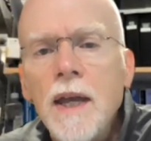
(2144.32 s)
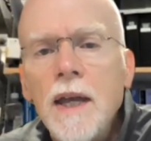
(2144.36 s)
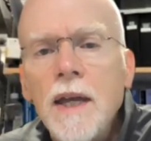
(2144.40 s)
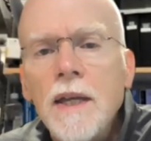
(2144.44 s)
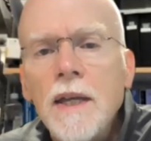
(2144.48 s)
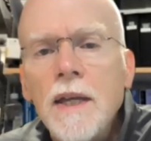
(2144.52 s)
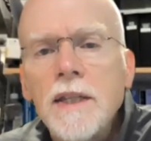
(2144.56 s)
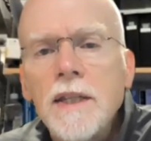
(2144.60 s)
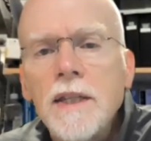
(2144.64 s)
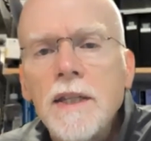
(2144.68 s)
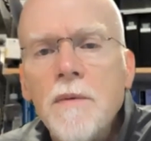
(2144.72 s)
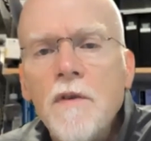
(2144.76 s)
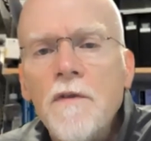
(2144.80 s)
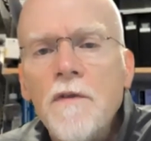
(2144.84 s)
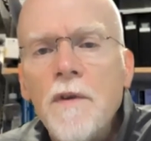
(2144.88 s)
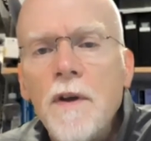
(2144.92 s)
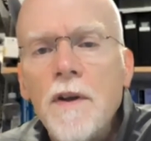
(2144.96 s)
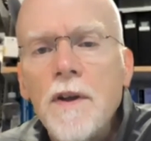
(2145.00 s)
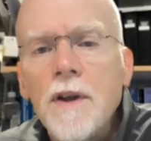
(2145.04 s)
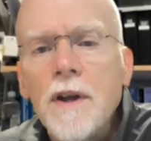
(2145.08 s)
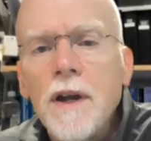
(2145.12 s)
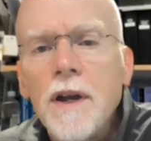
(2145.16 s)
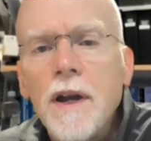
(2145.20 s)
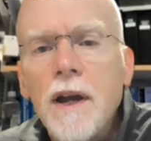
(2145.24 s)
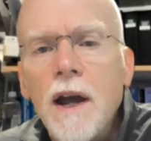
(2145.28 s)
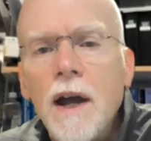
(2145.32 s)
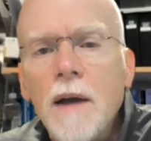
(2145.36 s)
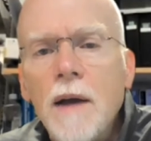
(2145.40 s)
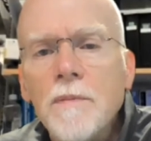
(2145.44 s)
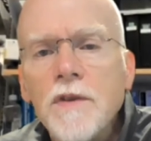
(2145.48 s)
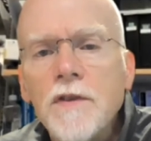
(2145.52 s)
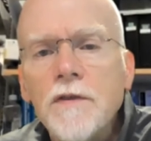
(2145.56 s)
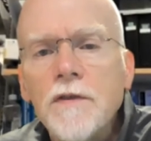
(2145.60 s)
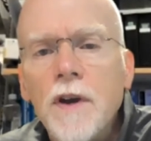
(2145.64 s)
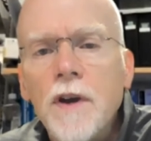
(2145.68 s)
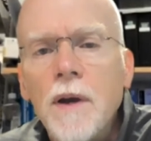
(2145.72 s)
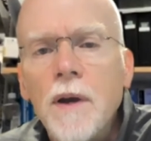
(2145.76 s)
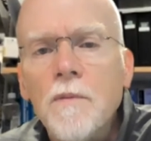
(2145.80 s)
Some of it comes
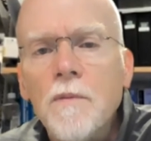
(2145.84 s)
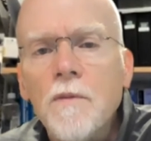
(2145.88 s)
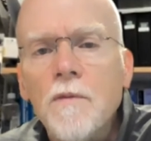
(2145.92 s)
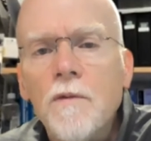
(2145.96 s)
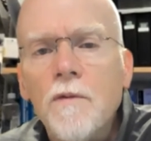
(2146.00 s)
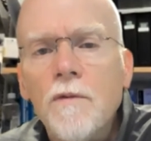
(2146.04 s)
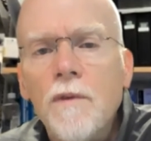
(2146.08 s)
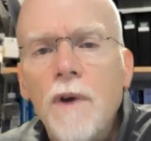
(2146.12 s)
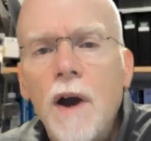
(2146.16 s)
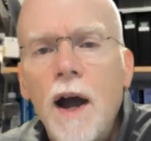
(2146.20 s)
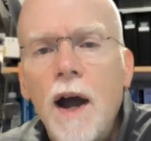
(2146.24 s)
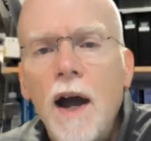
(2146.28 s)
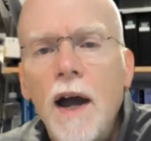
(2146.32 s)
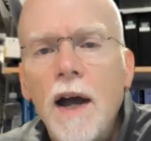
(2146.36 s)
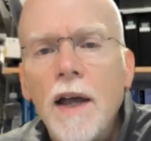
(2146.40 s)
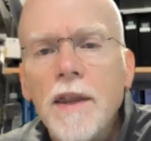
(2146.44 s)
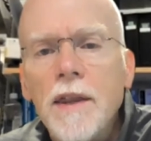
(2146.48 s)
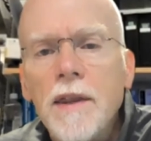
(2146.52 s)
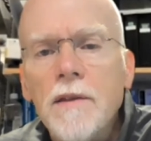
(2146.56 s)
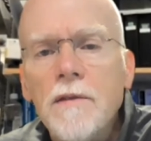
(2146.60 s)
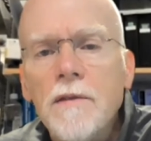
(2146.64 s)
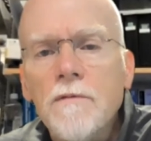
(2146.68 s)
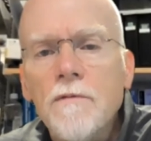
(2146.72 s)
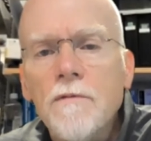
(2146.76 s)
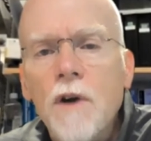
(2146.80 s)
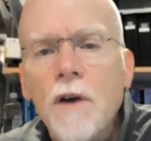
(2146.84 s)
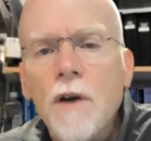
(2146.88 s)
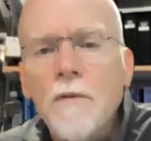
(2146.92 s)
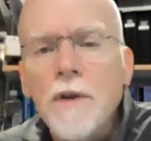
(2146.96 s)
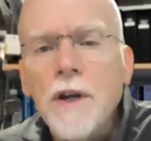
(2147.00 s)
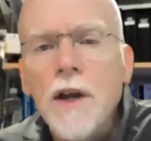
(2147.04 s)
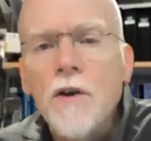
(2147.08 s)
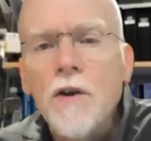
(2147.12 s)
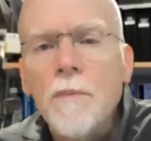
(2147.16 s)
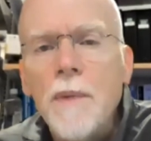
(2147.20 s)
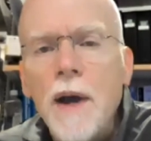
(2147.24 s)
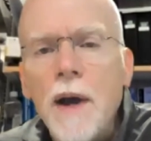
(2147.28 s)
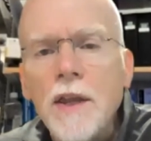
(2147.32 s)
from what we
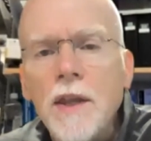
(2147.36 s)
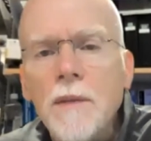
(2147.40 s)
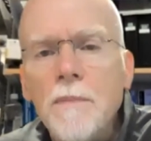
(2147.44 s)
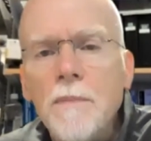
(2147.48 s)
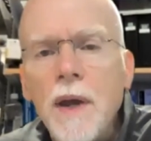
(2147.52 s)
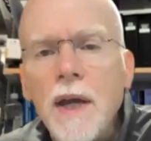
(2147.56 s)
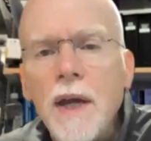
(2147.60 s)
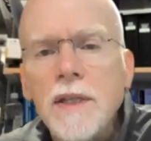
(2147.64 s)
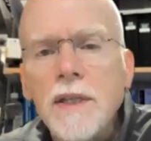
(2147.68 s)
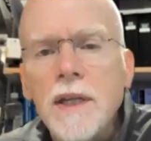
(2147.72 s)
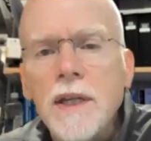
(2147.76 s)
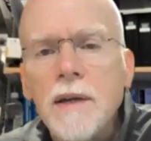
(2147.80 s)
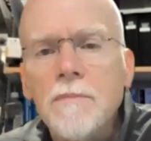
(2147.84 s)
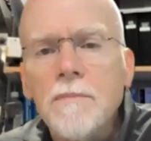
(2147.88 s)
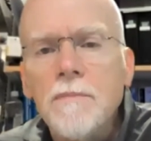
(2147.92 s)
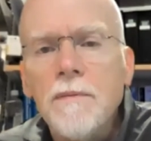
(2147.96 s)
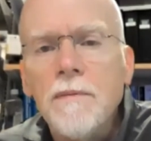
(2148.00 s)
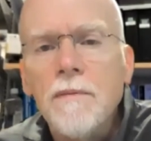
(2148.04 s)
know about the basic